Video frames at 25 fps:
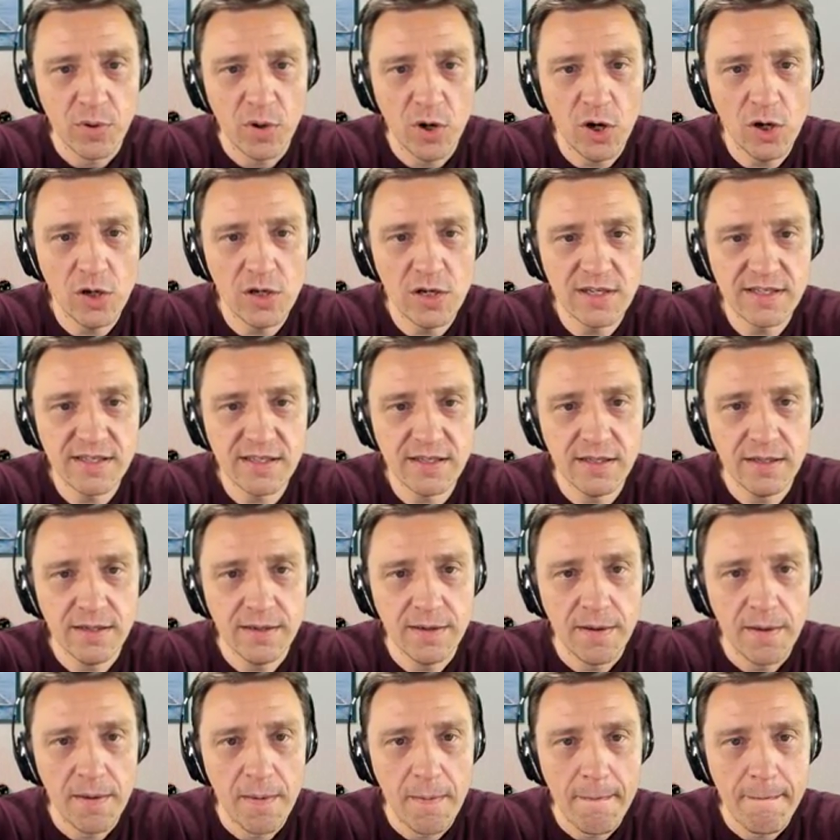Poison.
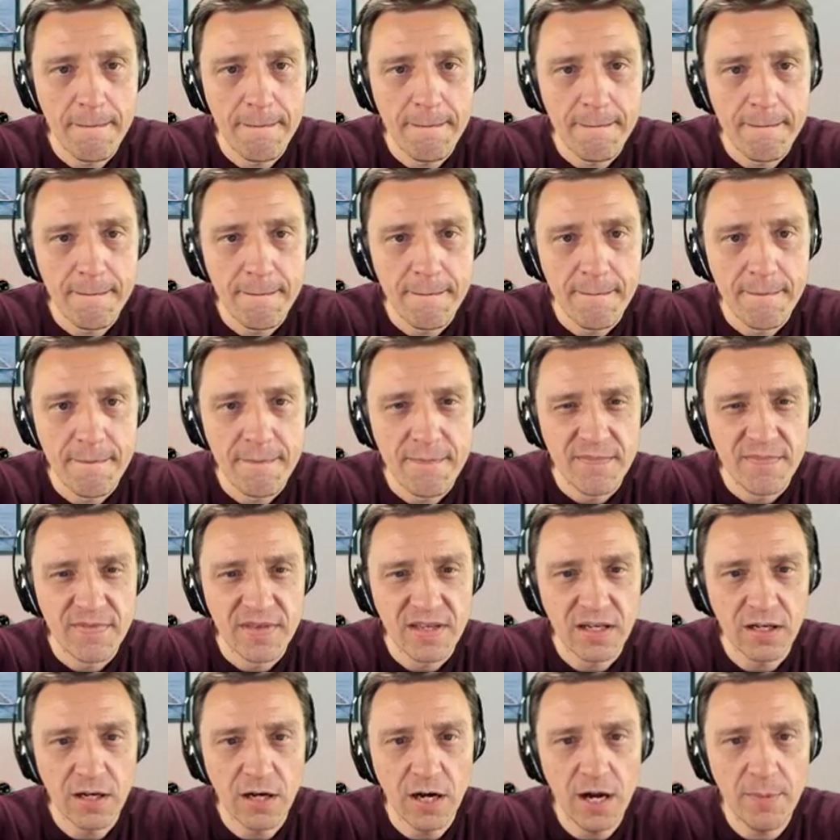
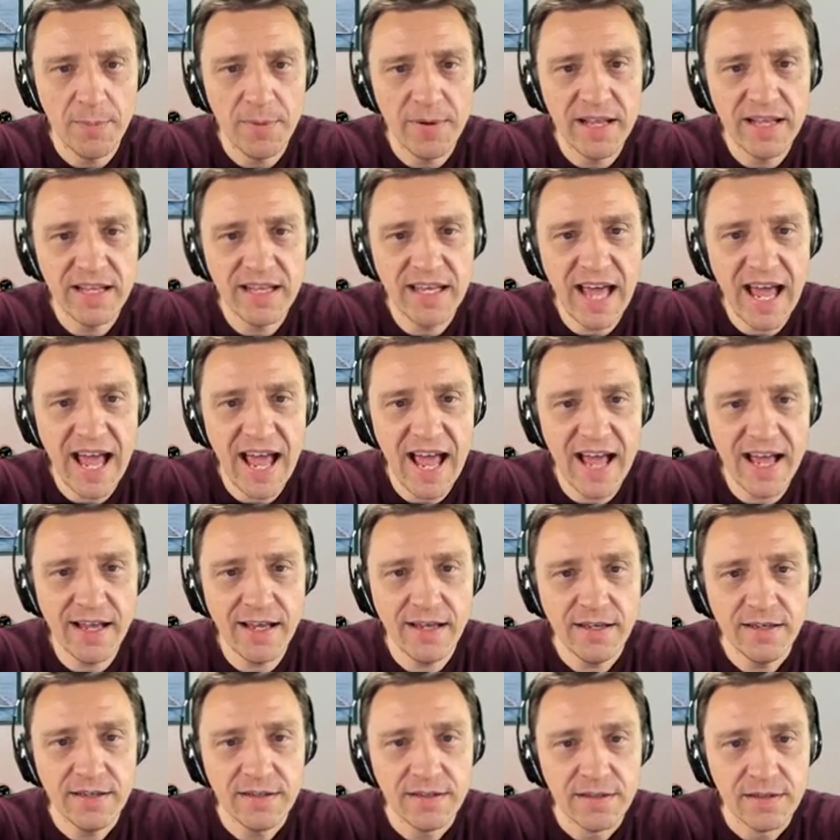Goblin
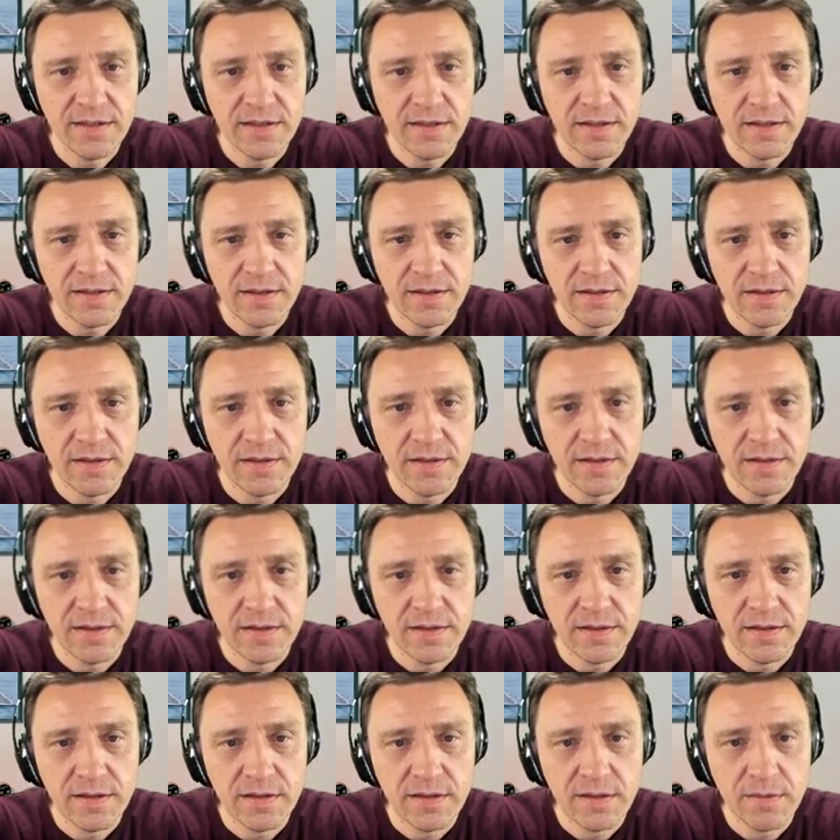gang.
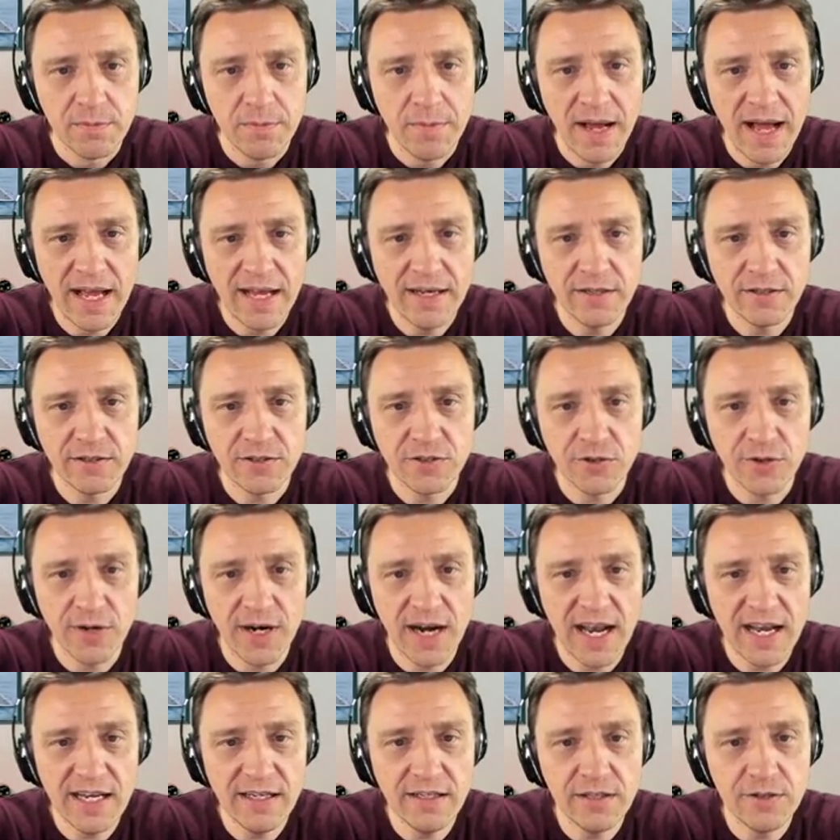Miner
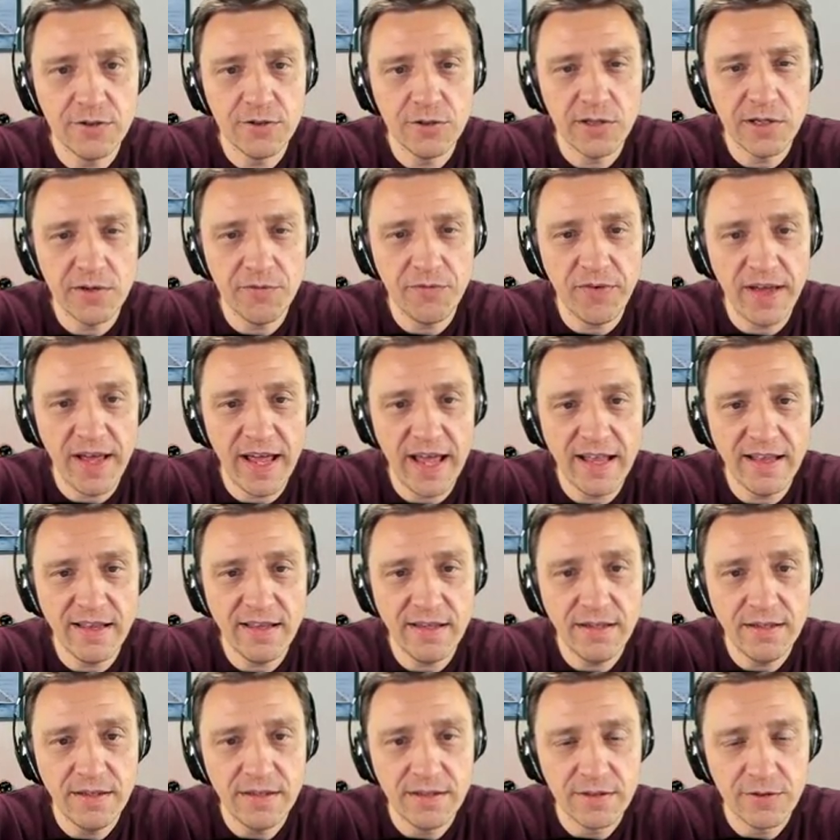trying to
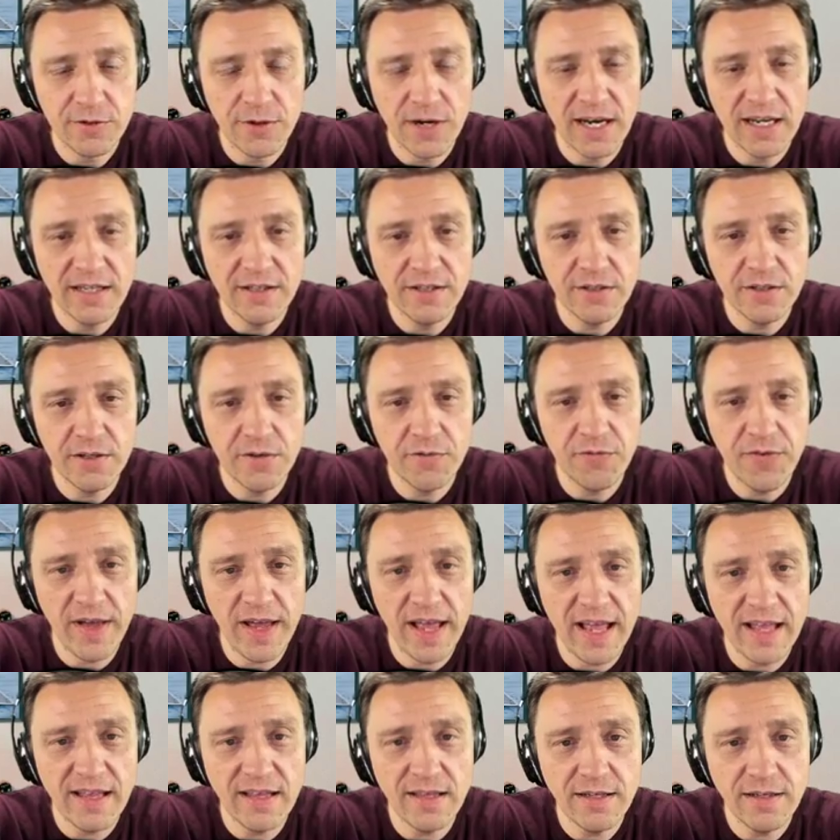defend. Trying to
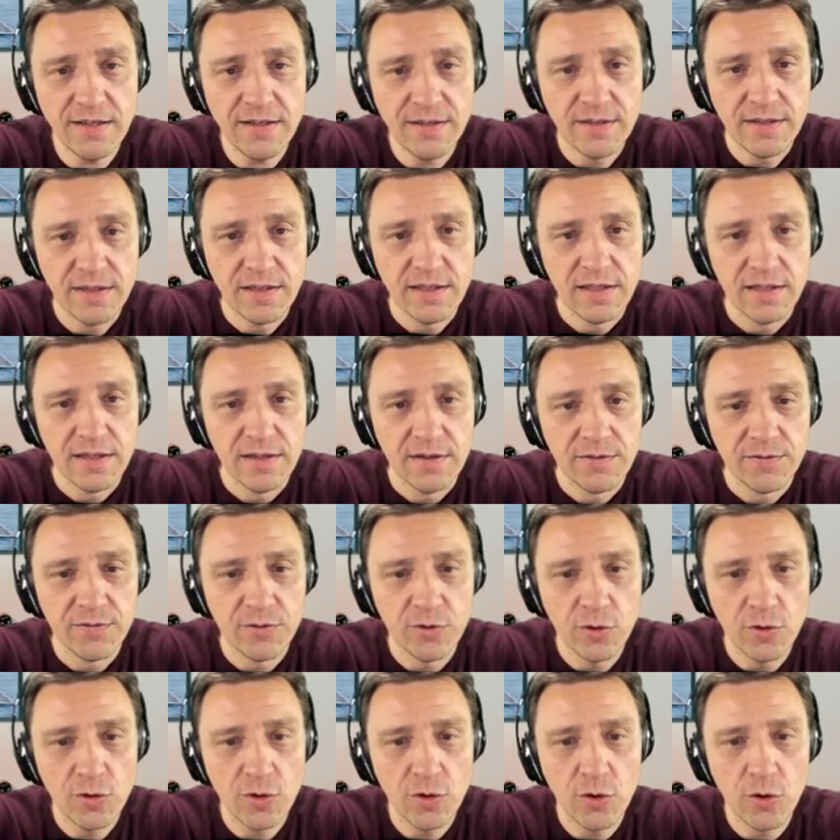defend.
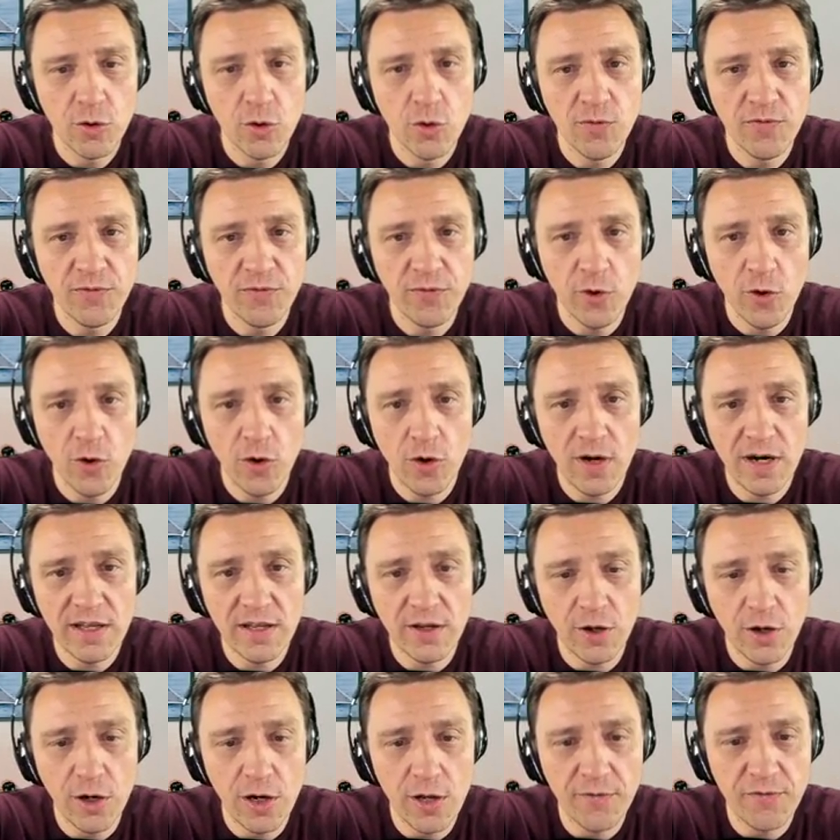four oh four,
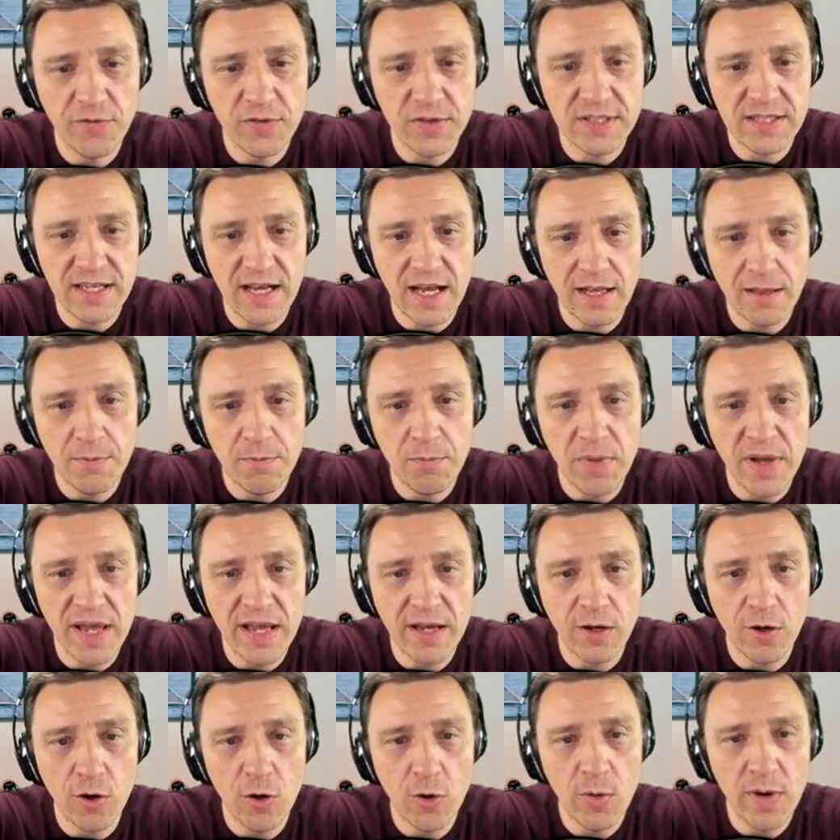and all of a sudden
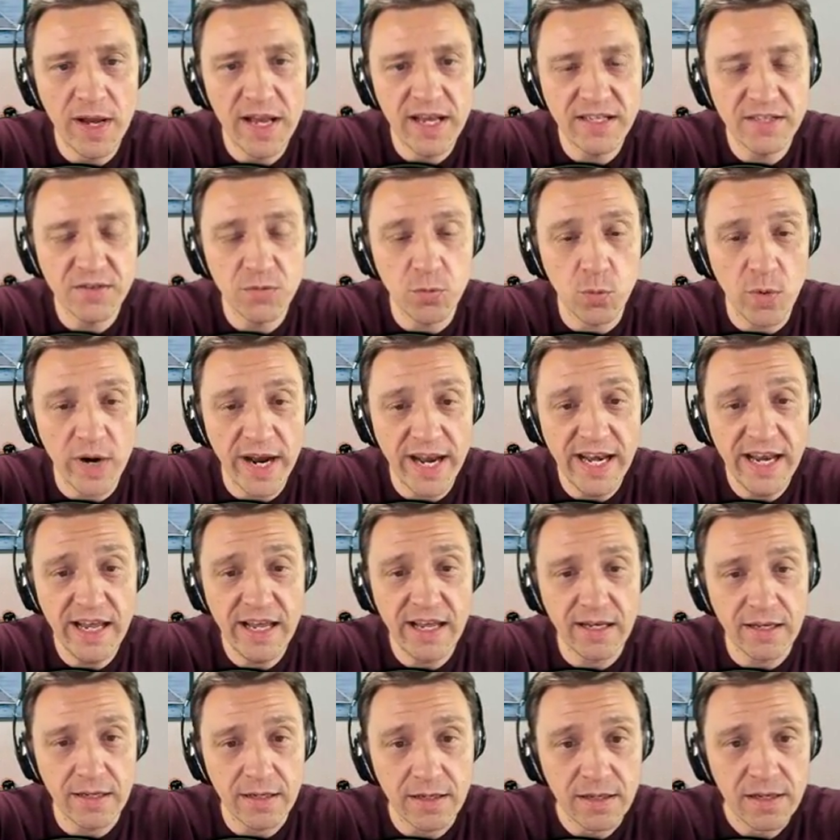Big O is
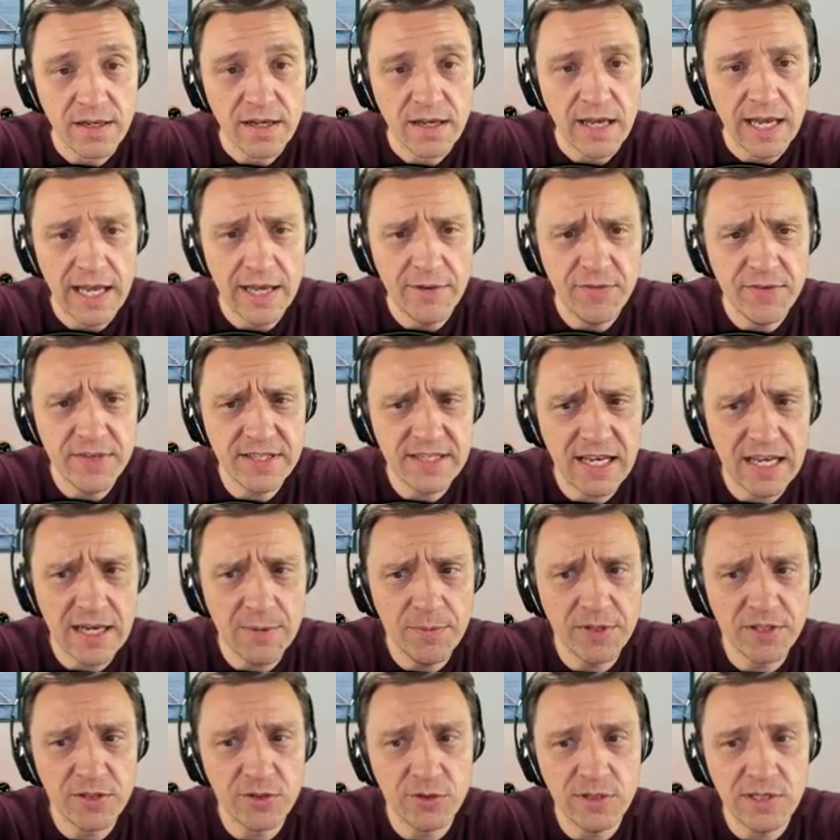winning. If he's
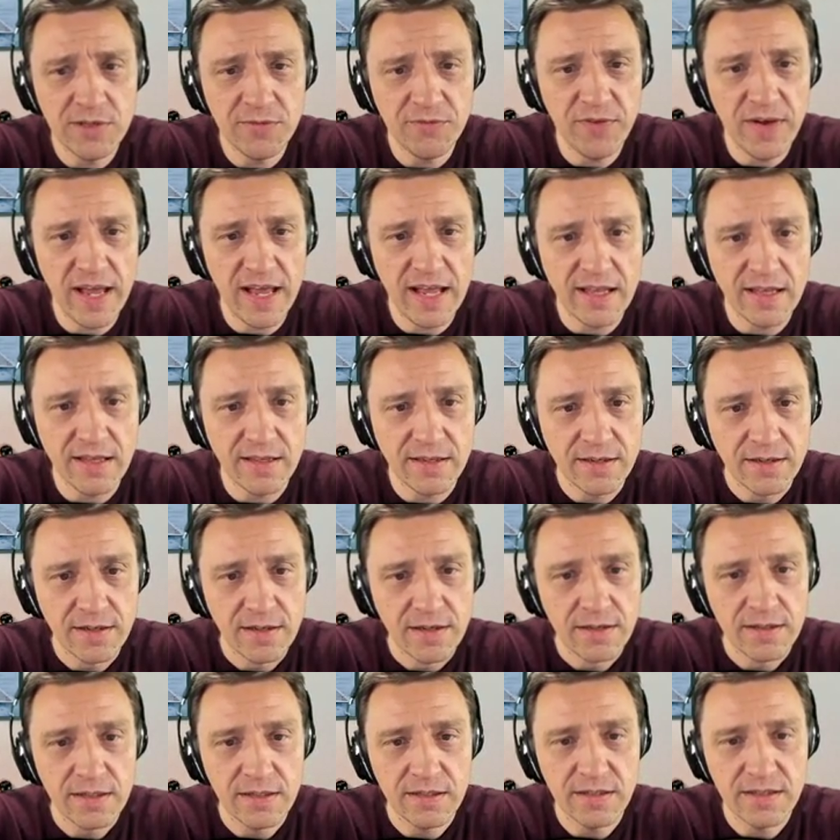able to defend.
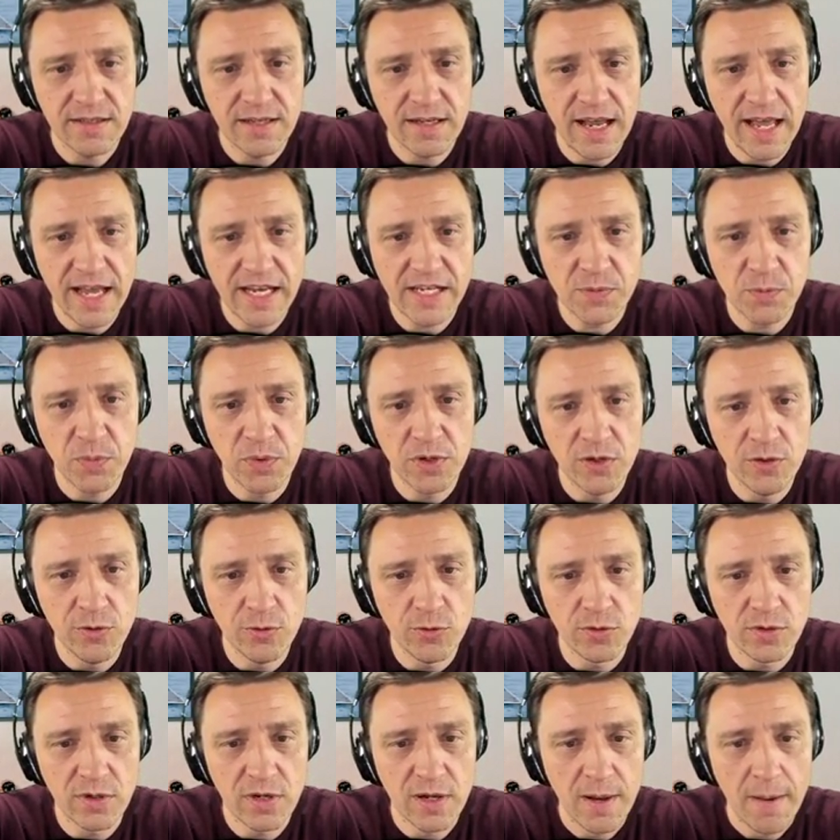There's the next
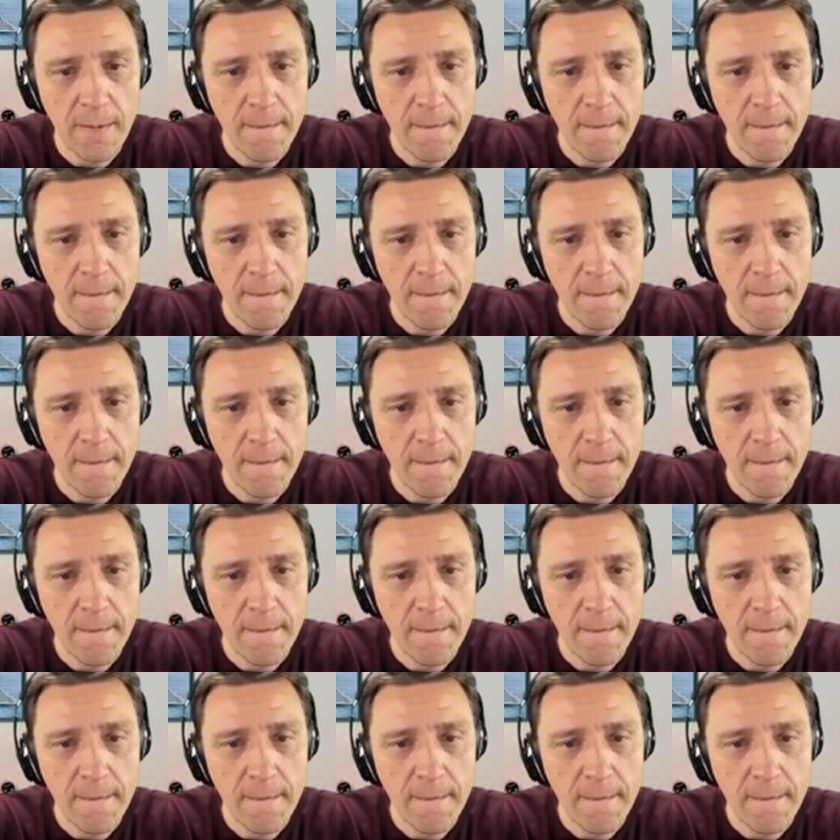balloon.